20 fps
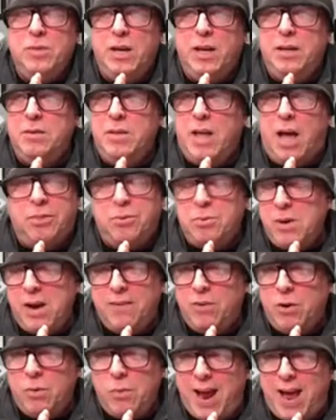and not 3
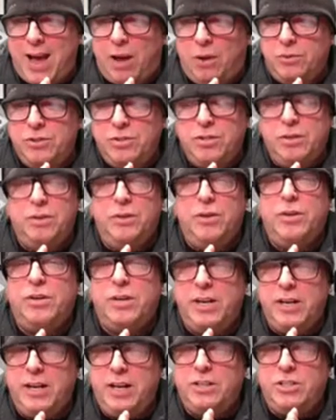every round. They're
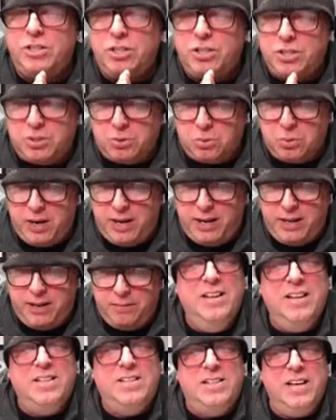going to get just 3.
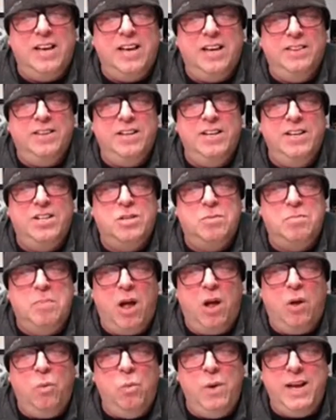Let's see. The
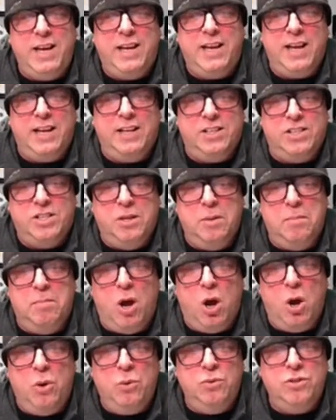spell weakens the
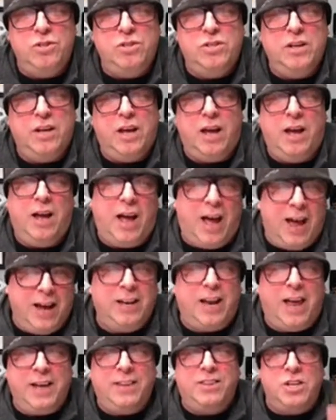bones. I
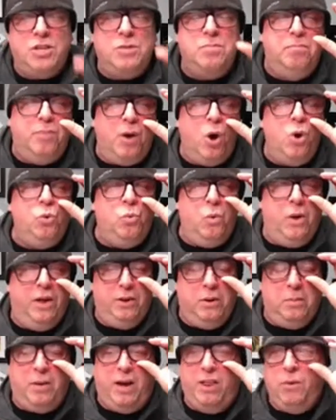like this Bone
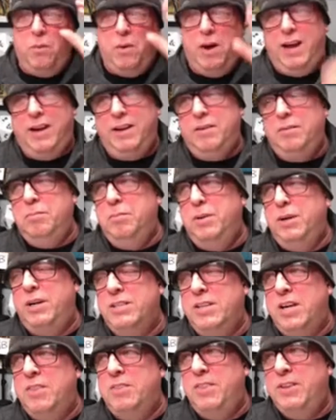Wither, by the way,
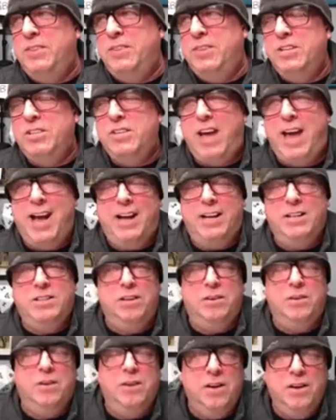because I think this adds
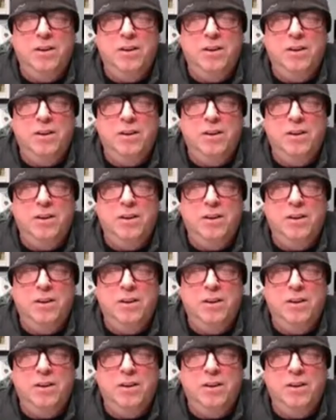a,